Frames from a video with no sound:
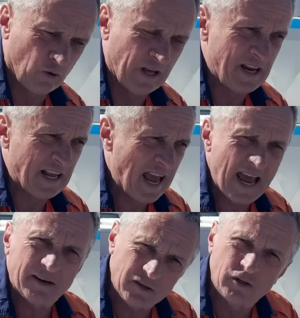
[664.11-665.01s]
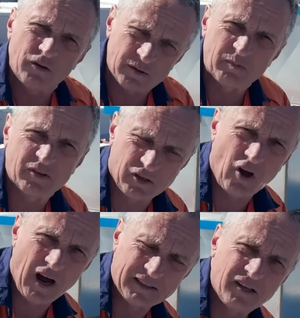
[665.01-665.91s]
leading hand to do some
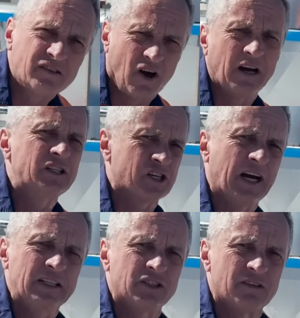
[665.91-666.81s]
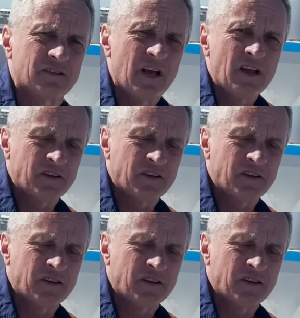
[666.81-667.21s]
slight design changes.